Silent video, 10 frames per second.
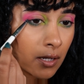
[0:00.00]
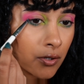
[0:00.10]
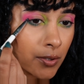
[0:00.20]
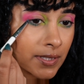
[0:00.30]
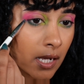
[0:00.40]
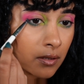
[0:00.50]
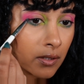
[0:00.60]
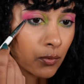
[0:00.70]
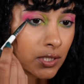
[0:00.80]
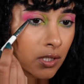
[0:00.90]
I don't know exactly
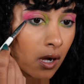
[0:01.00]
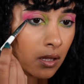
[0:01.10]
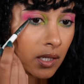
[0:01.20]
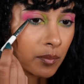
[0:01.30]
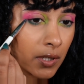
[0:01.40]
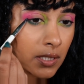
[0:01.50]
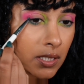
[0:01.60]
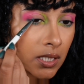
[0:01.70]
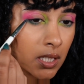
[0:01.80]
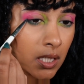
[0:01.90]
what to call it, but